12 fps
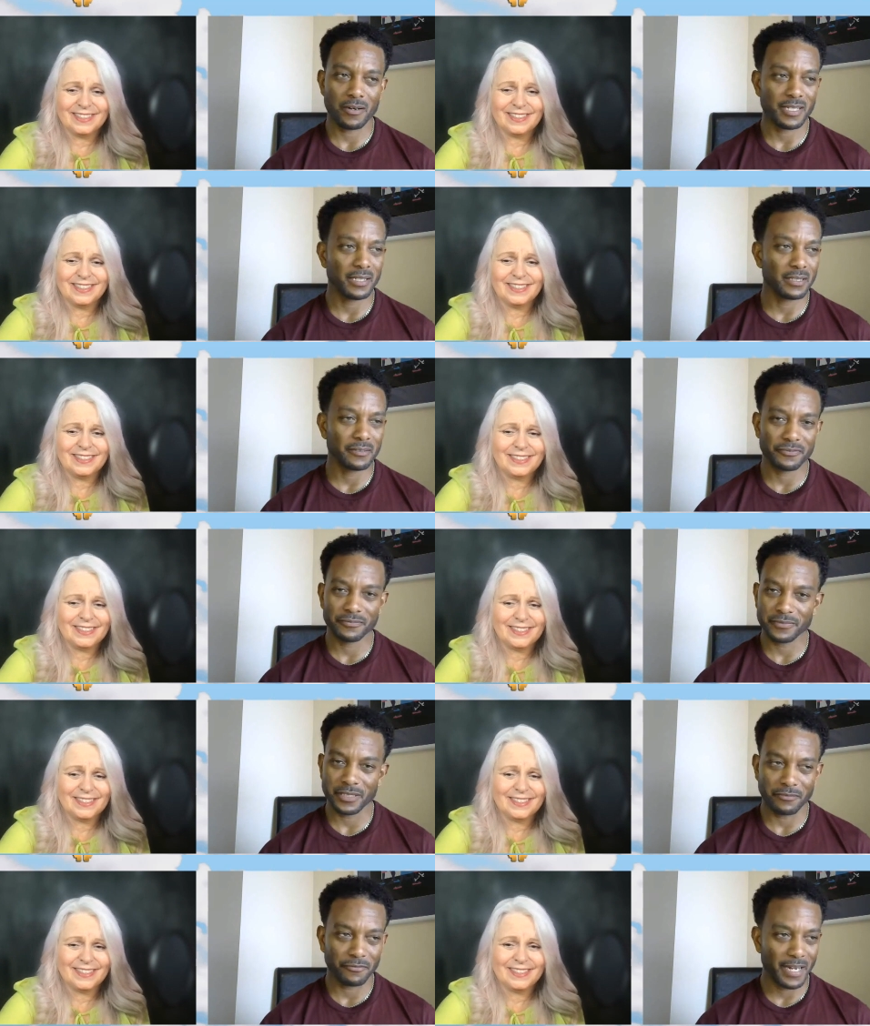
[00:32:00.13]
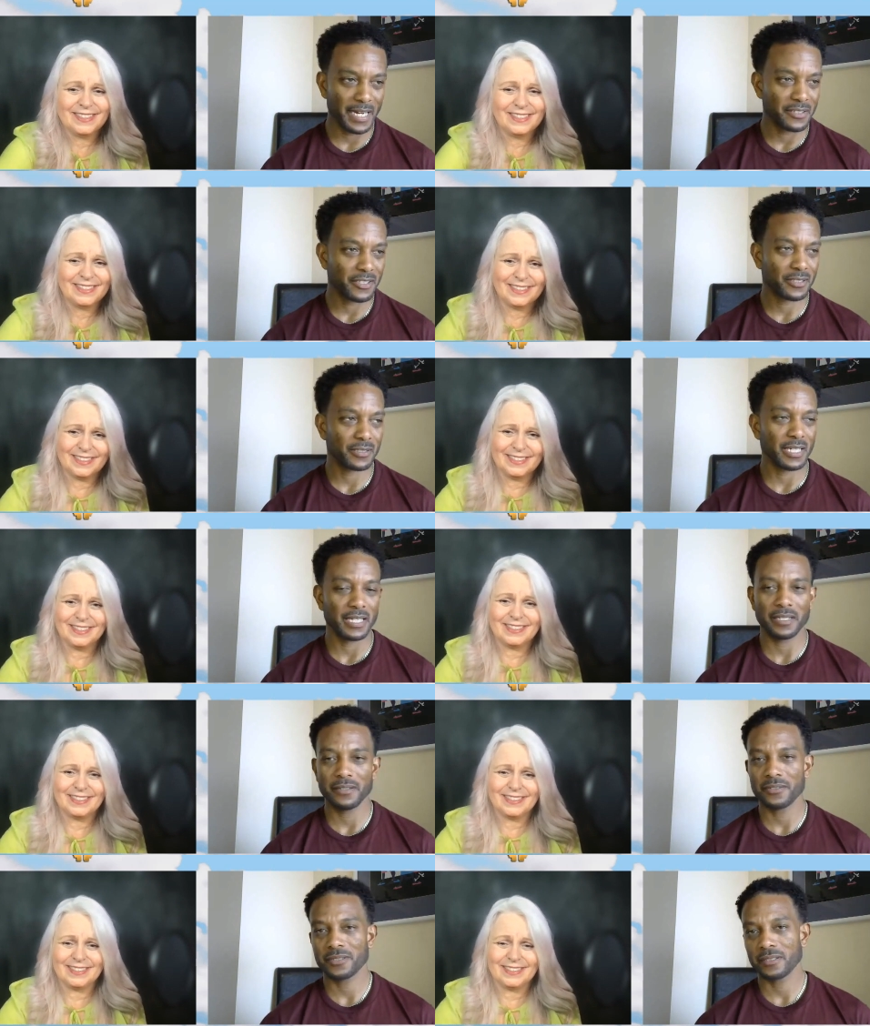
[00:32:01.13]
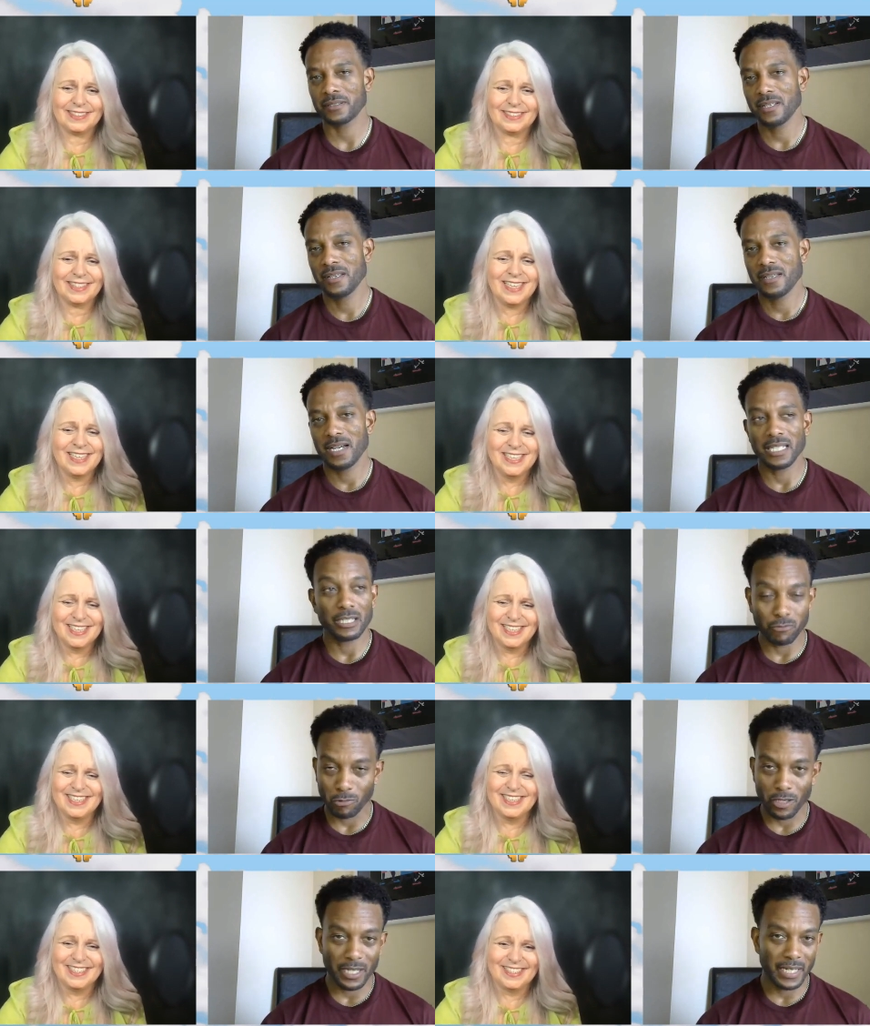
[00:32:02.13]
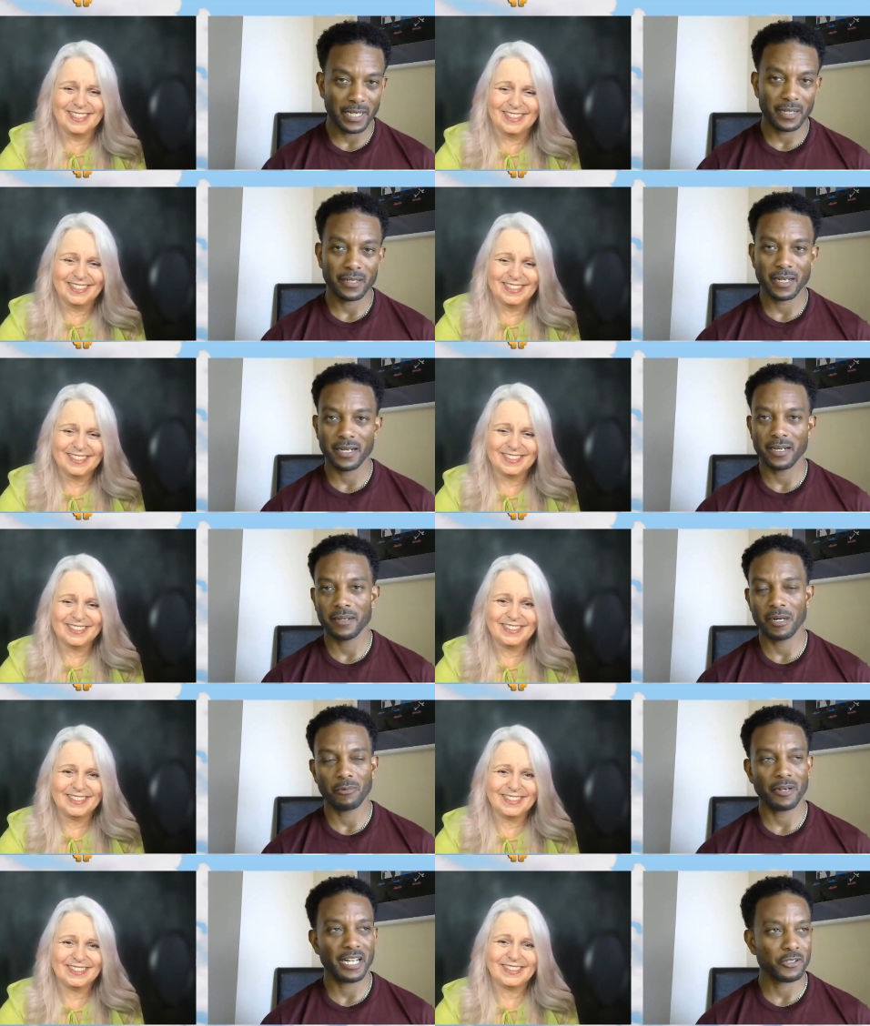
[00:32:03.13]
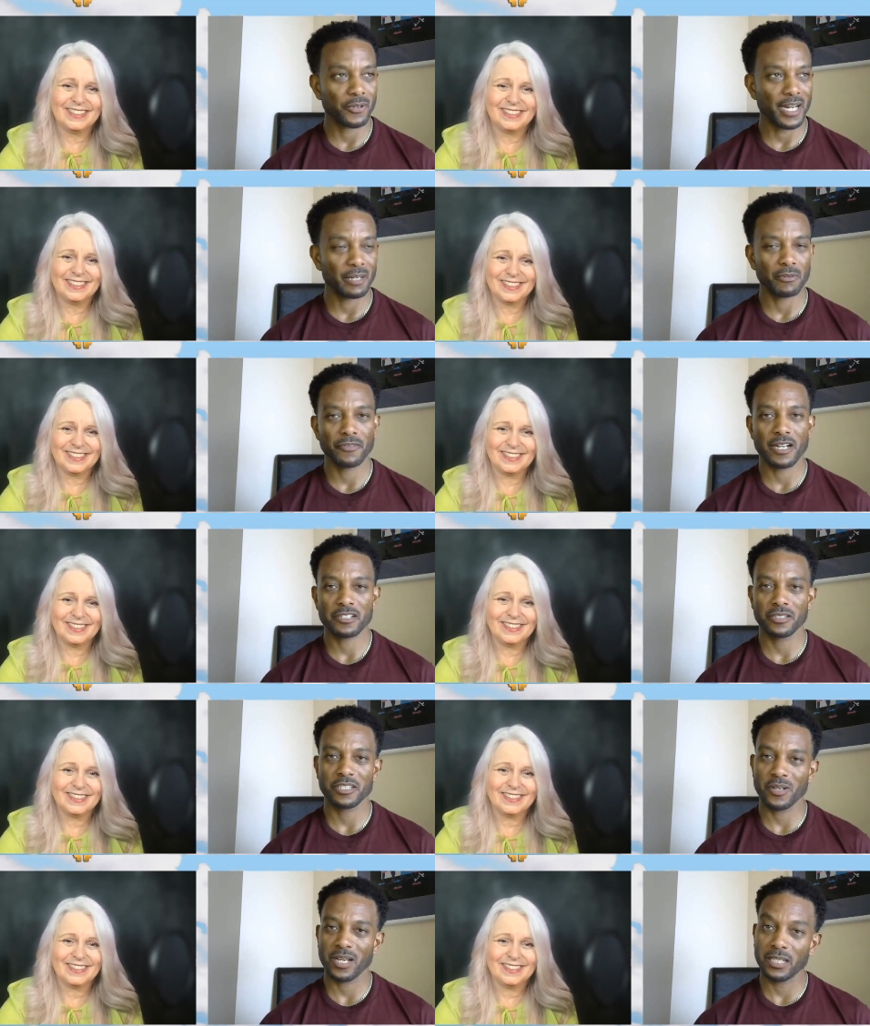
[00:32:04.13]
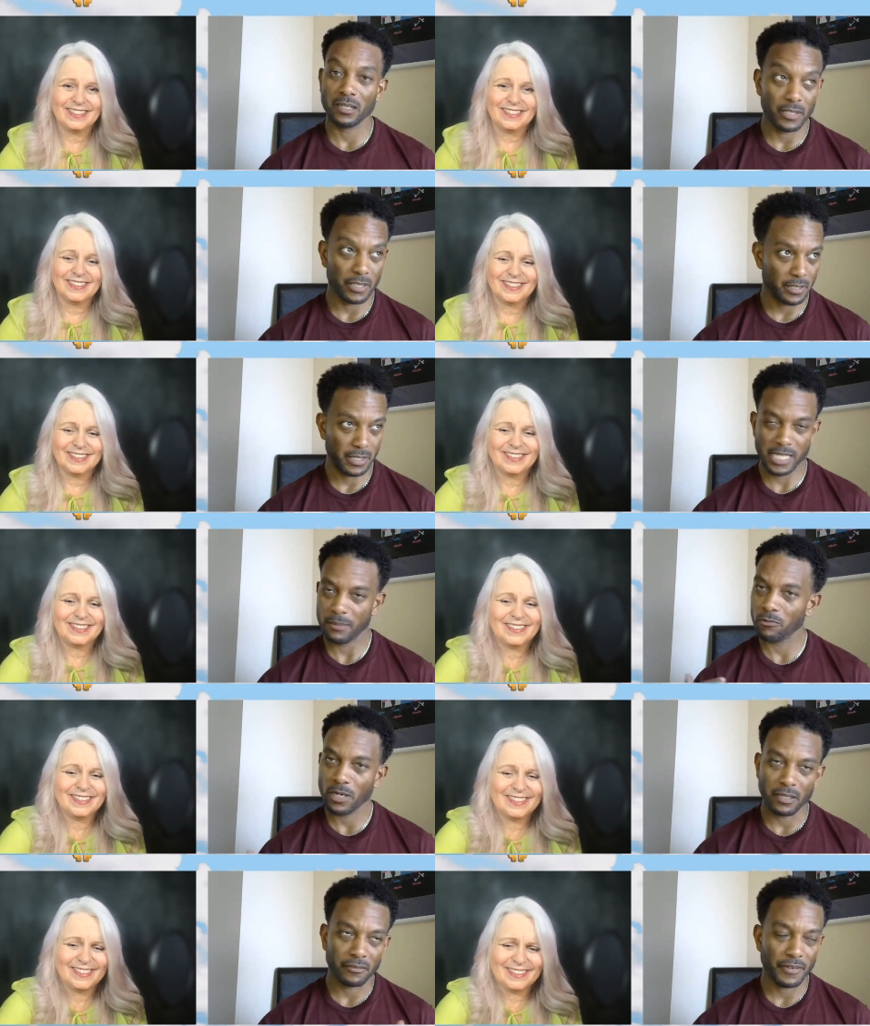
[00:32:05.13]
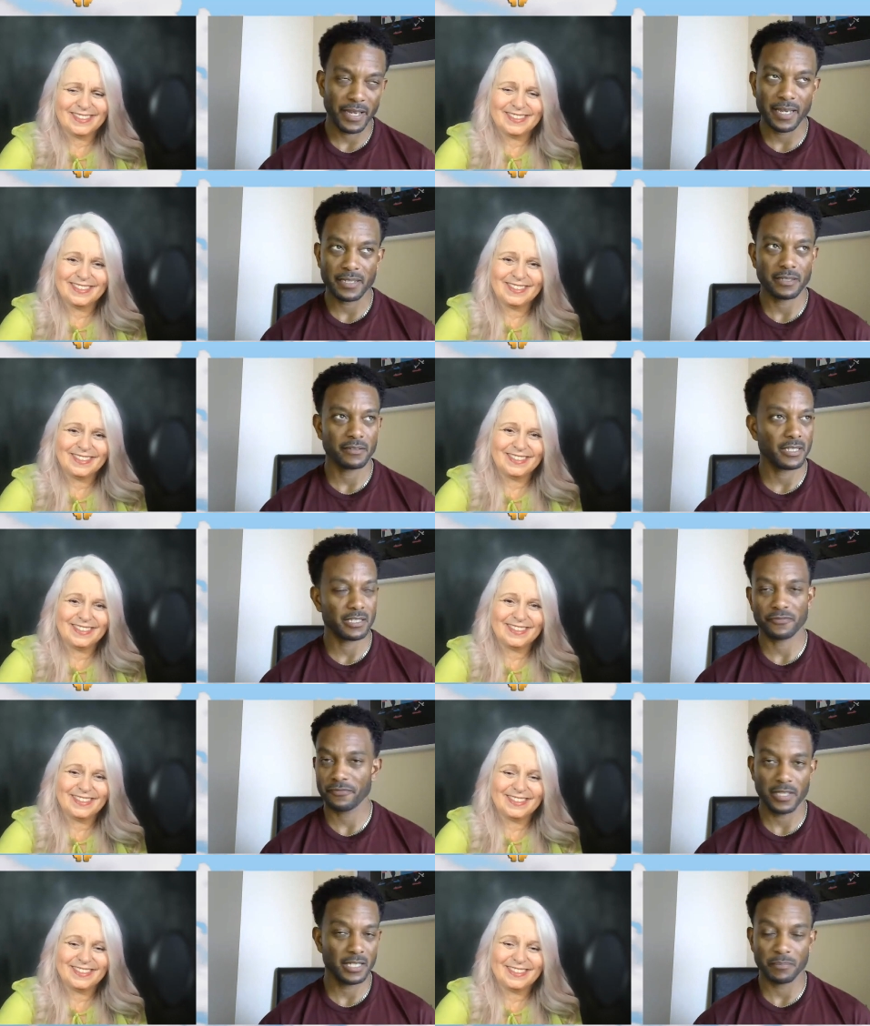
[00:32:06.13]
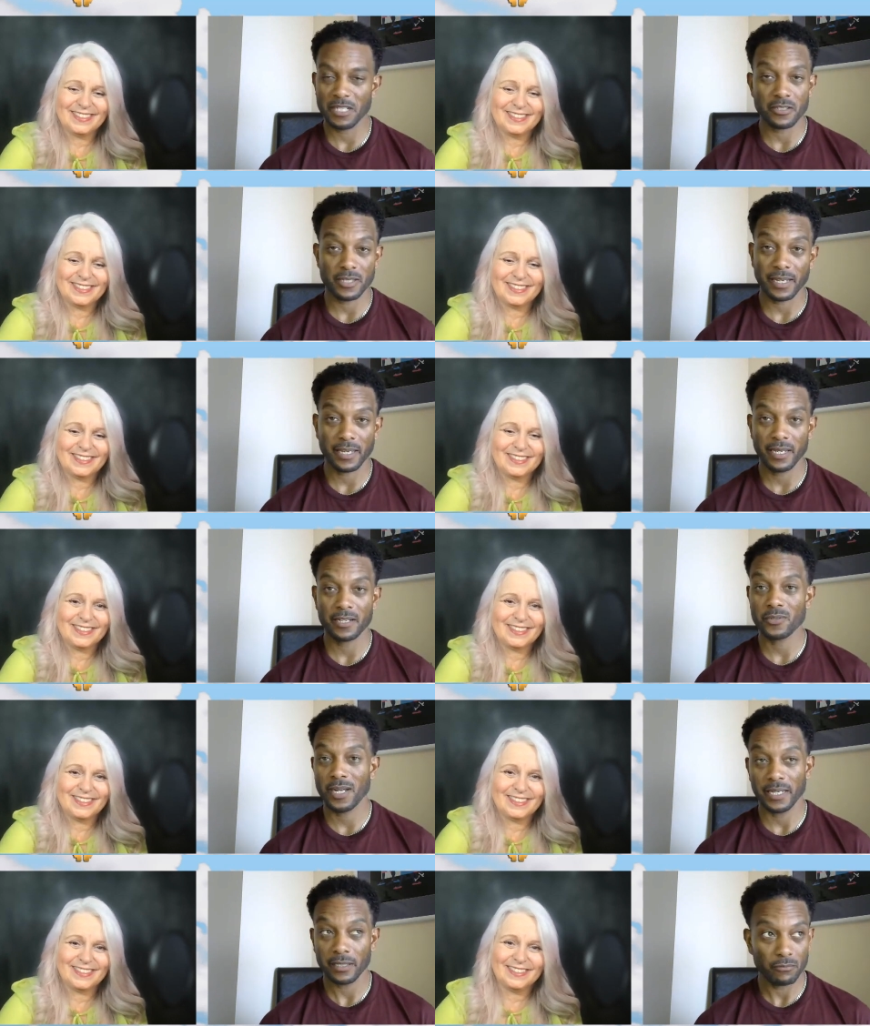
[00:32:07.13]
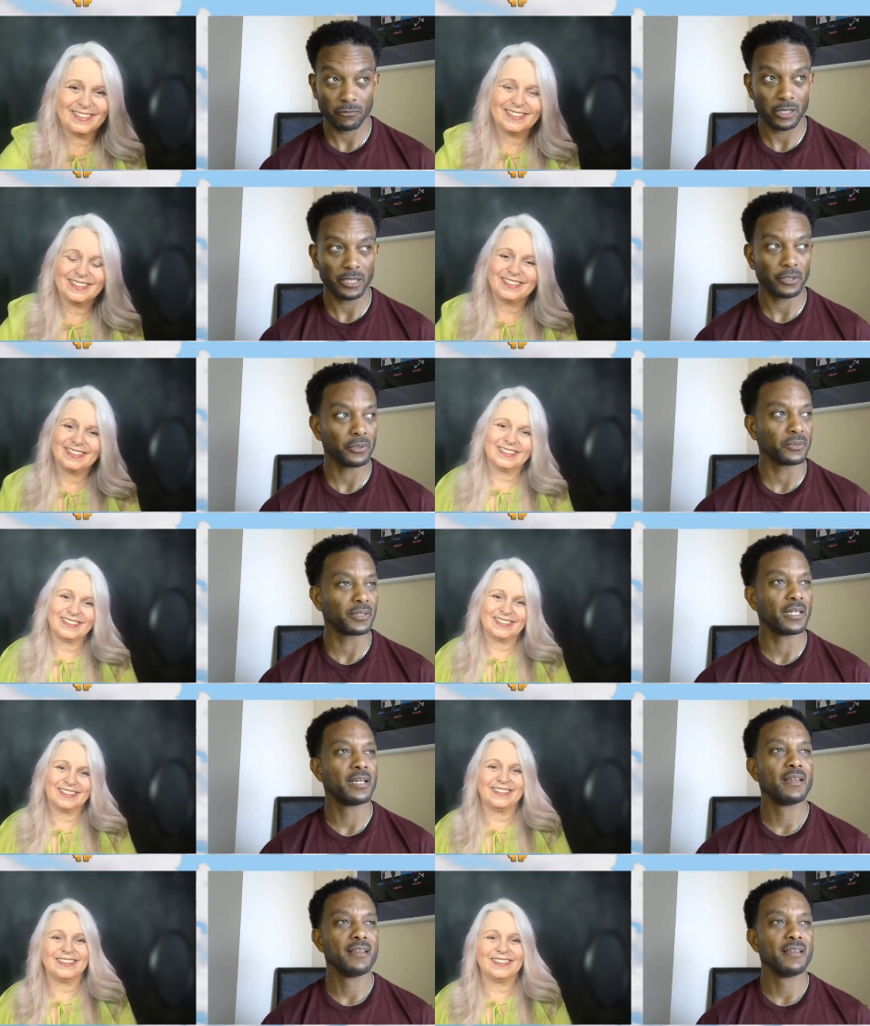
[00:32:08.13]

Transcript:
Speaker 1: arts. I love the fights scenes. I love running. Um, I ran track professionally, so I love to keep running fast as as much as I can until I get really old.